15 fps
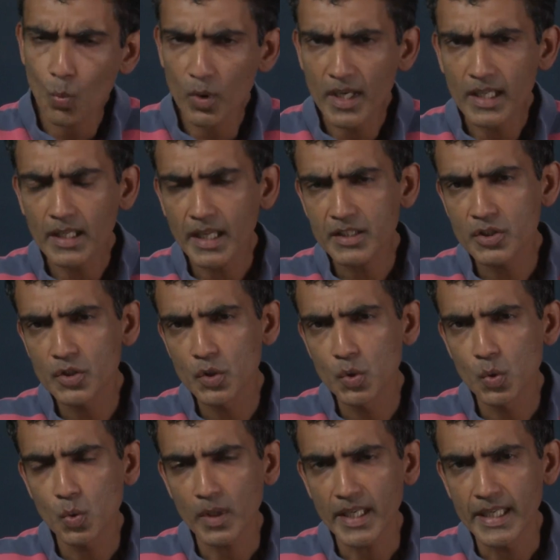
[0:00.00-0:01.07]
what I'd like to
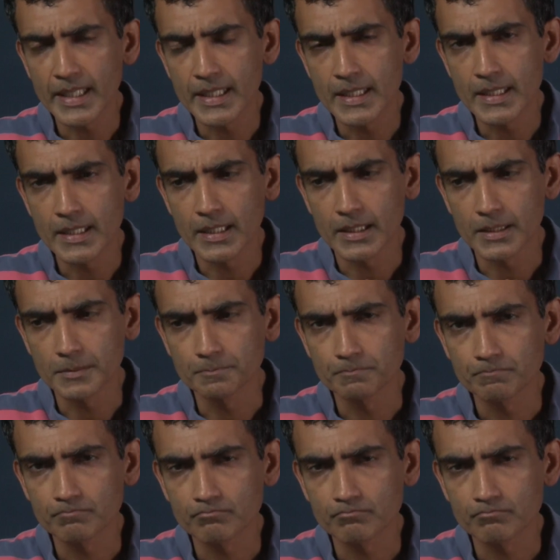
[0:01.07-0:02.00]
do in um,